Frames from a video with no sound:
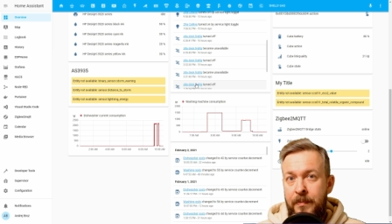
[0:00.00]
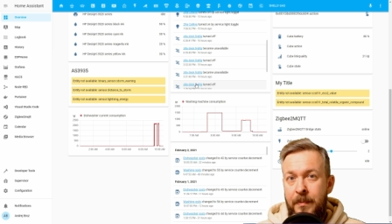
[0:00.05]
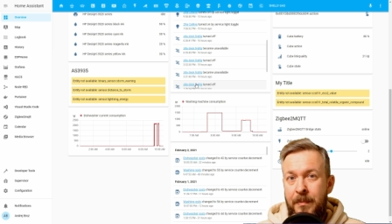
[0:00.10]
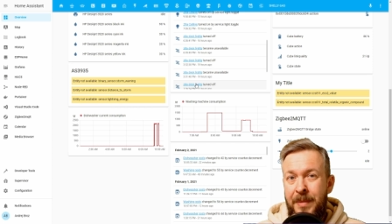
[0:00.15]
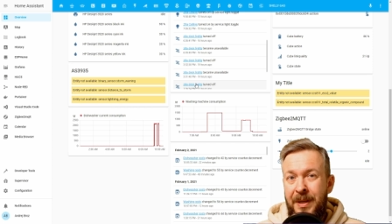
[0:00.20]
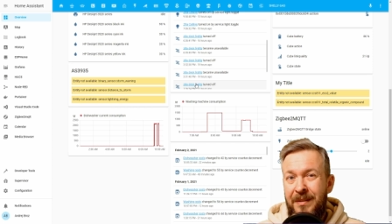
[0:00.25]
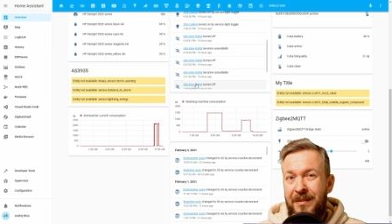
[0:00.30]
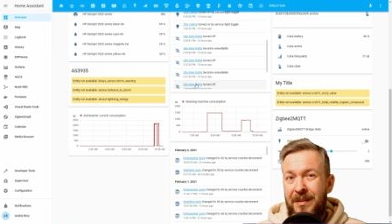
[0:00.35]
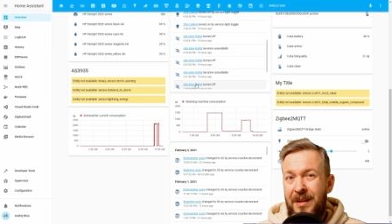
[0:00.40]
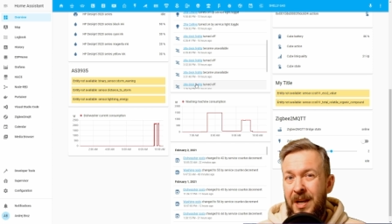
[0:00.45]

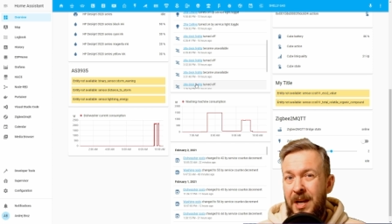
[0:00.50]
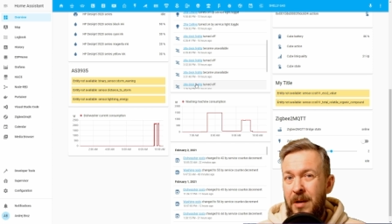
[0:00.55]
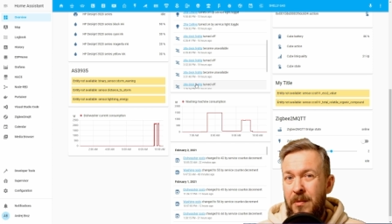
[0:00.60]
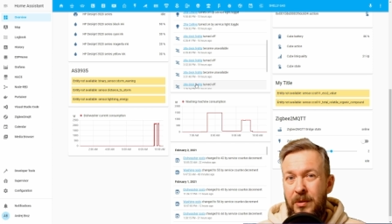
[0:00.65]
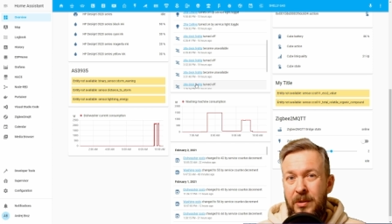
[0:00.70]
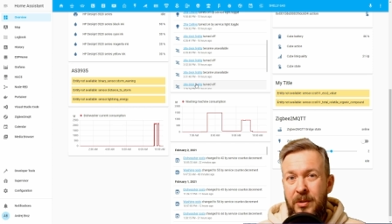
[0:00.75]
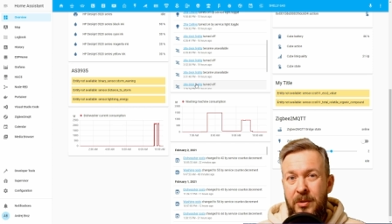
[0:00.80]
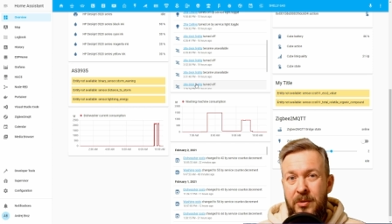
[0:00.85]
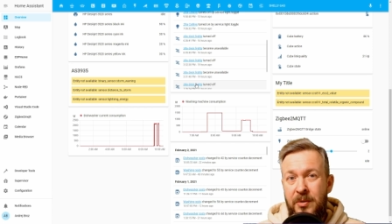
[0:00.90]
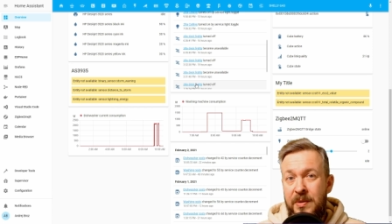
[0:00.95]
but I
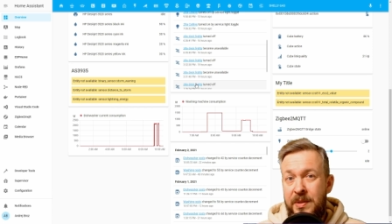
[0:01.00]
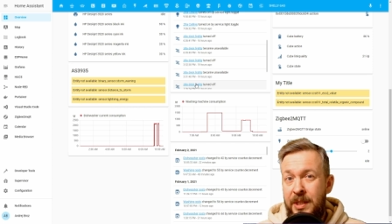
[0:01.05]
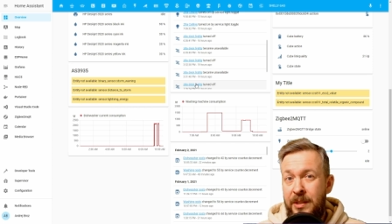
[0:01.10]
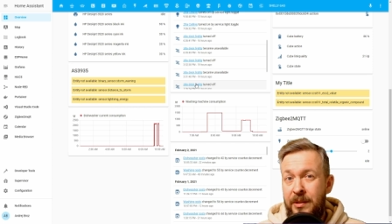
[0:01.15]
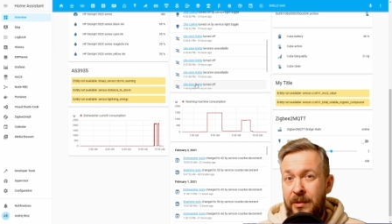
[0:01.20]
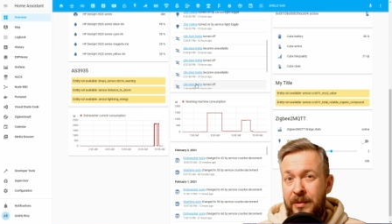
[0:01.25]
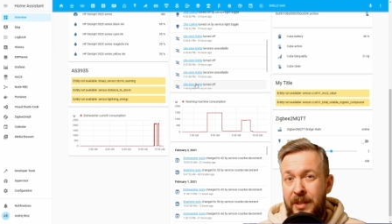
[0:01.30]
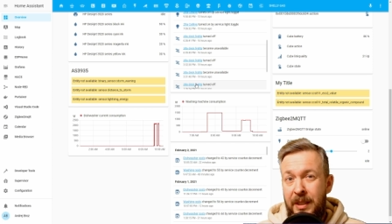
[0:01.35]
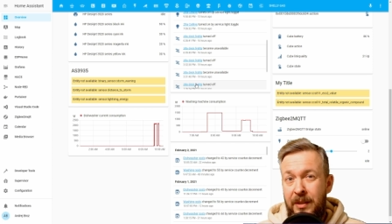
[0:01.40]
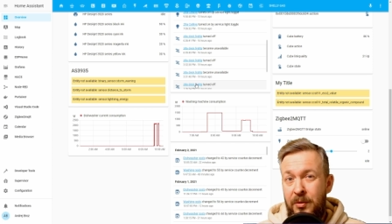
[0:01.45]
wouldn't
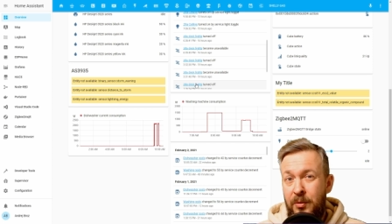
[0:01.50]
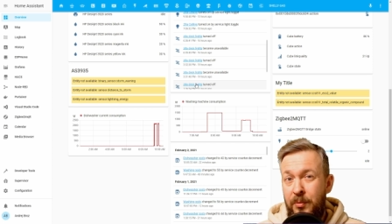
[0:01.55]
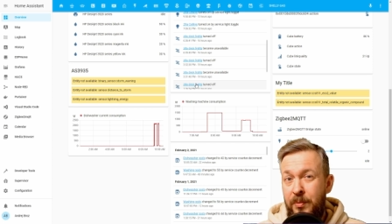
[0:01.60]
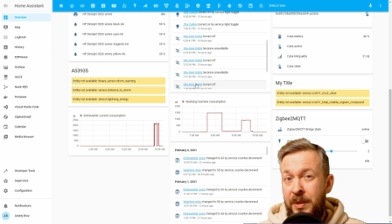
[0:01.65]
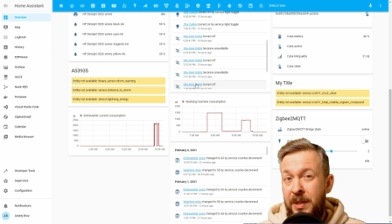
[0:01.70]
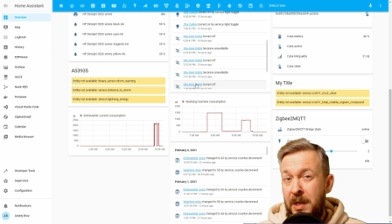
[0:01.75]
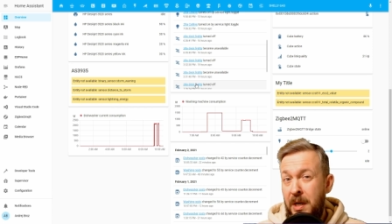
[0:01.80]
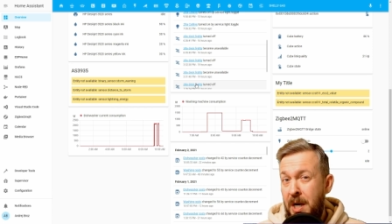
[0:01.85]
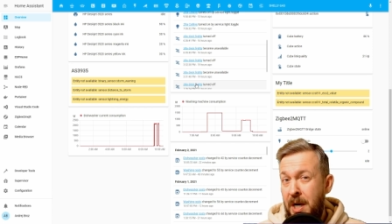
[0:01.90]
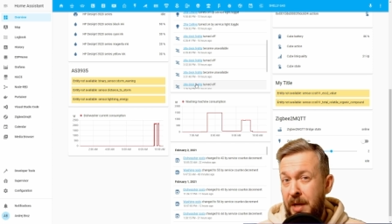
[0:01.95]
consider that to
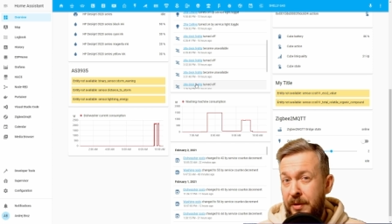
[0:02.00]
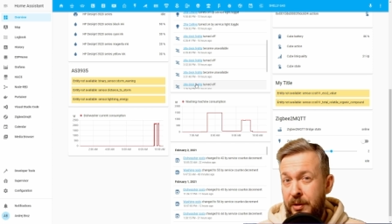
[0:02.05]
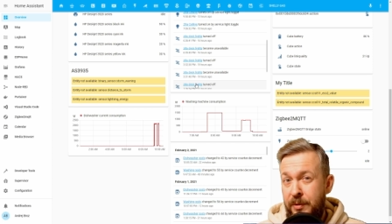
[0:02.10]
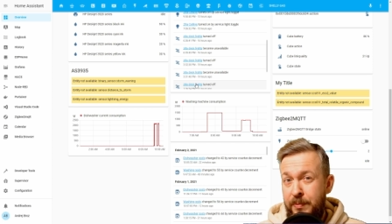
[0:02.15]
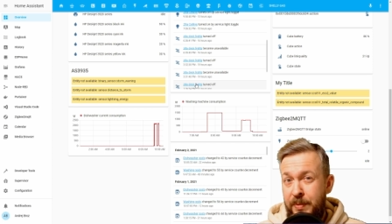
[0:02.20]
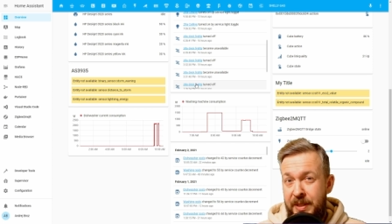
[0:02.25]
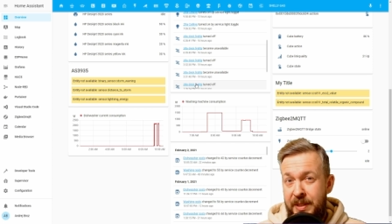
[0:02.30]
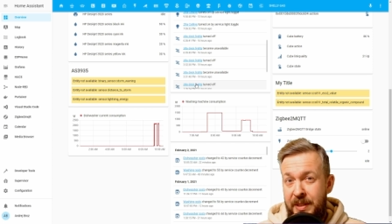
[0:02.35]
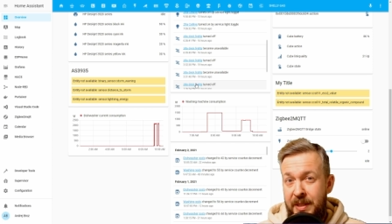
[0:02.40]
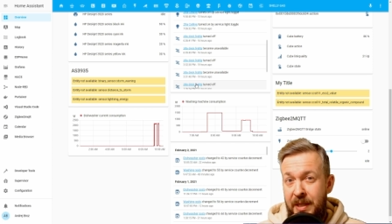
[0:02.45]
be
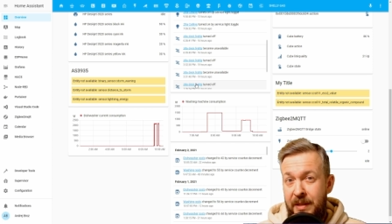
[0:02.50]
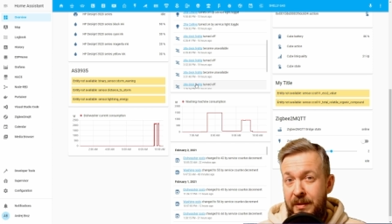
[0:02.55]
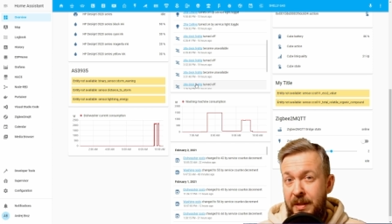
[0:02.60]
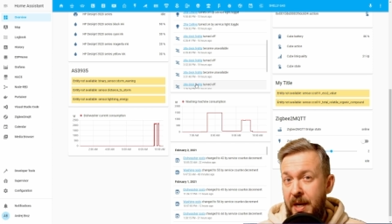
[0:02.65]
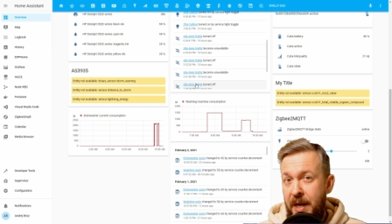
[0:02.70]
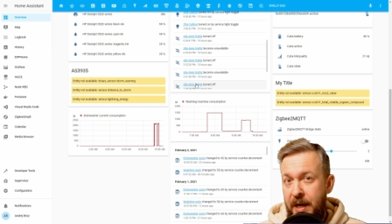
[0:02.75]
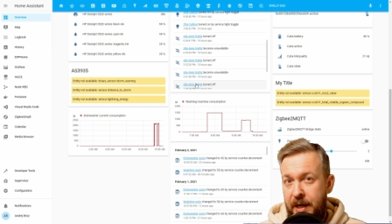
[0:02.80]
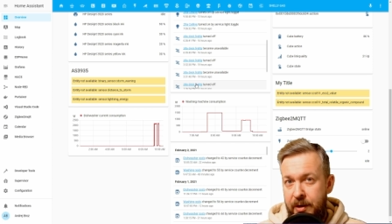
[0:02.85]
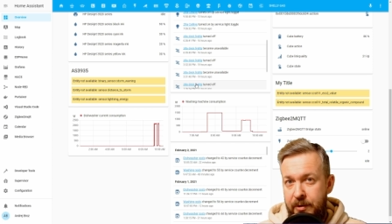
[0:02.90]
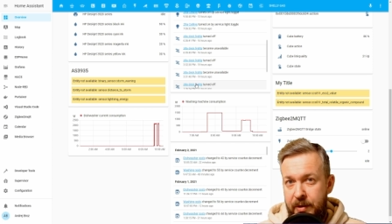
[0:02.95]
100%
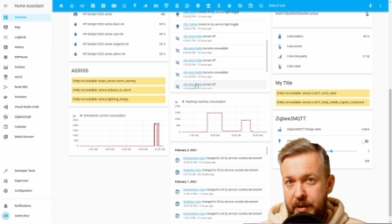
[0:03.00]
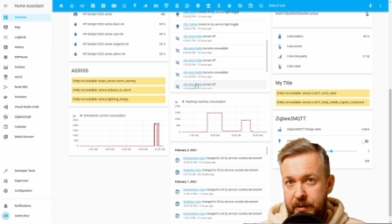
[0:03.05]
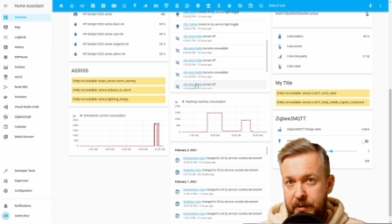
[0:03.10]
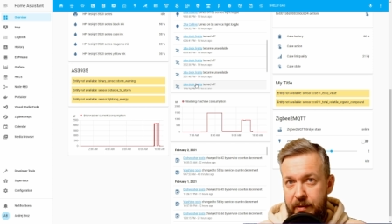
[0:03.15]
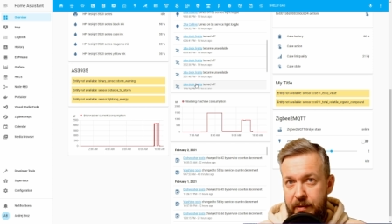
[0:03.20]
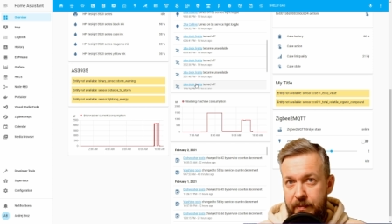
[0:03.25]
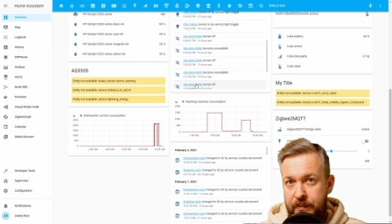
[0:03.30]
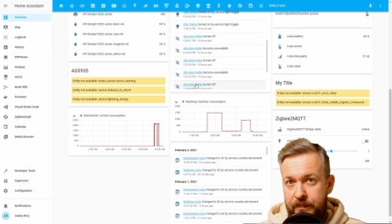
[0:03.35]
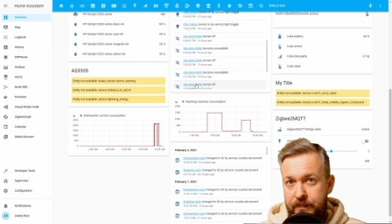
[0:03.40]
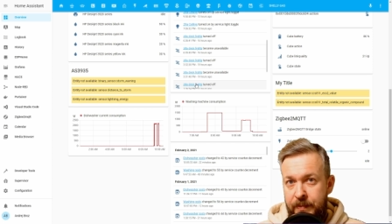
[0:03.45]

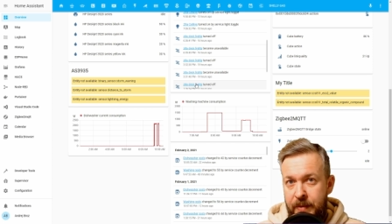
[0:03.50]
accurate.